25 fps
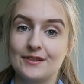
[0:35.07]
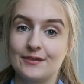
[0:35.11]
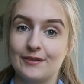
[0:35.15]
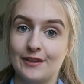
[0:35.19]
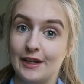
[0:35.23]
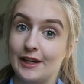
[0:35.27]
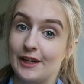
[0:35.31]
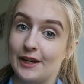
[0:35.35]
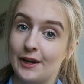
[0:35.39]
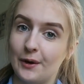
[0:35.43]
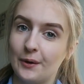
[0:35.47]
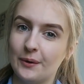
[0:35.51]
this
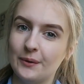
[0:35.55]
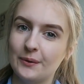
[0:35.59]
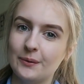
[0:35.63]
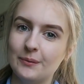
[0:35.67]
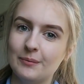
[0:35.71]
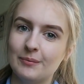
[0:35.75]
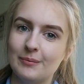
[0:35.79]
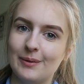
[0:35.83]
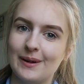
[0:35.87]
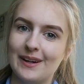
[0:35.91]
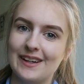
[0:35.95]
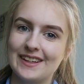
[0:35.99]

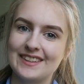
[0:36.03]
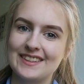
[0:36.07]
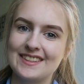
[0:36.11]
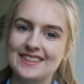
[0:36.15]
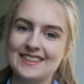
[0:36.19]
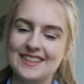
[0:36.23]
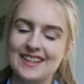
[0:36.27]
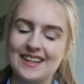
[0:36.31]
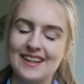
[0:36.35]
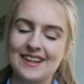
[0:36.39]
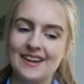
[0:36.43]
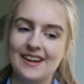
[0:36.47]
video, but
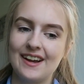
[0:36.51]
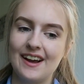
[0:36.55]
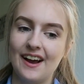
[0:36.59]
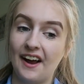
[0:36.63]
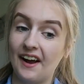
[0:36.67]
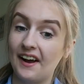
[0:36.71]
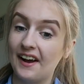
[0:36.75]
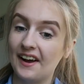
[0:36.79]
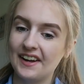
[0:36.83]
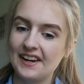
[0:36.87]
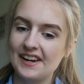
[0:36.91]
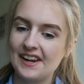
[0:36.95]

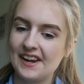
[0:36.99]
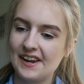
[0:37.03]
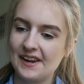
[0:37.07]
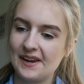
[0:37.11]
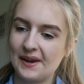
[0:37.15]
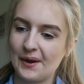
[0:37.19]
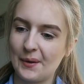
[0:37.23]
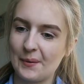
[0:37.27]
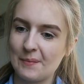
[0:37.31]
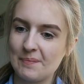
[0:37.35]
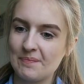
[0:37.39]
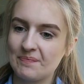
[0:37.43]
I
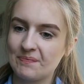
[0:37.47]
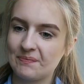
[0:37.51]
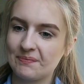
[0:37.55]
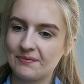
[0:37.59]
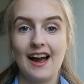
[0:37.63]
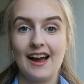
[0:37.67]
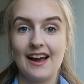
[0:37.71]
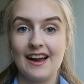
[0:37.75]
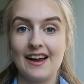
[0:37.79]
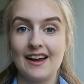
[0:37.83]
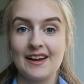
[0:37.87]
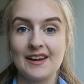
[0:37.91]
am.
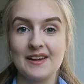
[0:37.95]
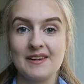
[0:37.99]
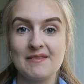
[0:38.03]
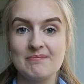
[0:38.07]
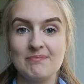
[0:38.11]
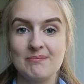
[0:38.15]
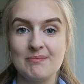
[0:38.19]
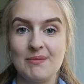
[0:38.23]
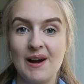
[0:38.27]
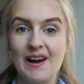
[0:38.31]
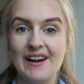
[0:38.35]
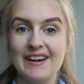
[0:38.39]

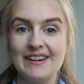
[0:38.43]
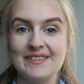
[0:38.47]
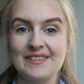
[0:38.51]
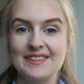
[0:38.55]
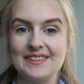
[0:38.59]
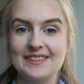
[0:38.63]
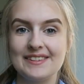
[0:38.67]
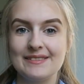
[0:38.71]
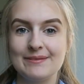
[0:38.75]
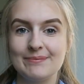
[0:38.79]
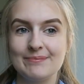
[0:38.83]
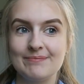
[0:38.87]
I bought
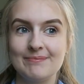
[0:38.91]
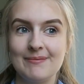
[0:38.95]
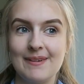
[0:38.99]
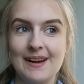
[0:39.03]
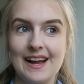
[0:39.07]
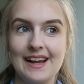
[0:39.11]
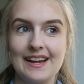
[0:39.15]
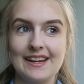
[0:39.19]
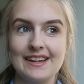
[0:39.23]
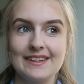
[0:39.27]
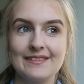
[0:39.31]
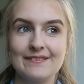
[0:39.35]

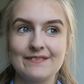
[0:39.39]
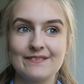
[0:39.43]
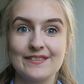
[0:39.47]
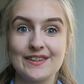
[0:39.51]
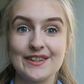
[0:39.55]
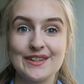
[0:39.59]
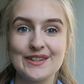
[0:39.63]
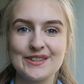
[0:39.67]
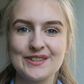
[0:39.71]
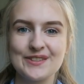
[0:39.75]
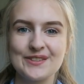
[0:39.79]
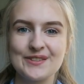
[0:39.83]
my
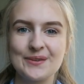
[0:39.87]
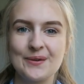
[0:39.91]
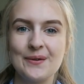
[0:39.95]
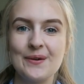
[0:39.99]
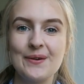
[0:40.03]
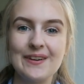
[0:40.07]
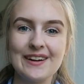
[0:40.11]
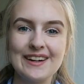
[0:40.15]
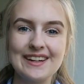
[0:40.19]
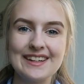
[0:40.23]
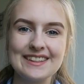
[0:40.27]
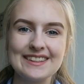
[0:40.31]
first
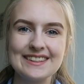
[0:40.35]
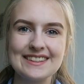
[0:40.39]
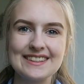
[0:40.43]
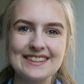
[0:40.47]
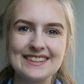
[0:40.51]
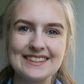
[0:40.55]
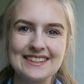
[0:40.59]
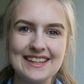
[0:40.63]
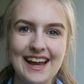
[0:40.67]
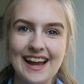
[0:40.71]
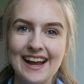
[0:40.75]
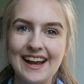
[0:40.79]

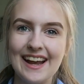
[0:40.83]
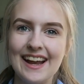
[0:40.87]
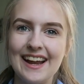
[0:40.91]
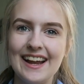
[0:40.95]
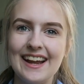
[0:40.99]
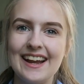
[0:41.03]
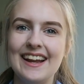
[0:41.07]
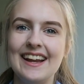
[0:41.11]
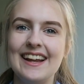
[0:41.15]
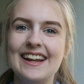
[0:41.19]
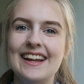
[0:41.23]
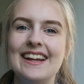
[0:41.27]
horse,
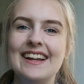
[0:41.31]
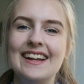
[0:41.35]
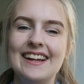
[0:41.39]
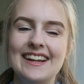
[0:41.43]
yay!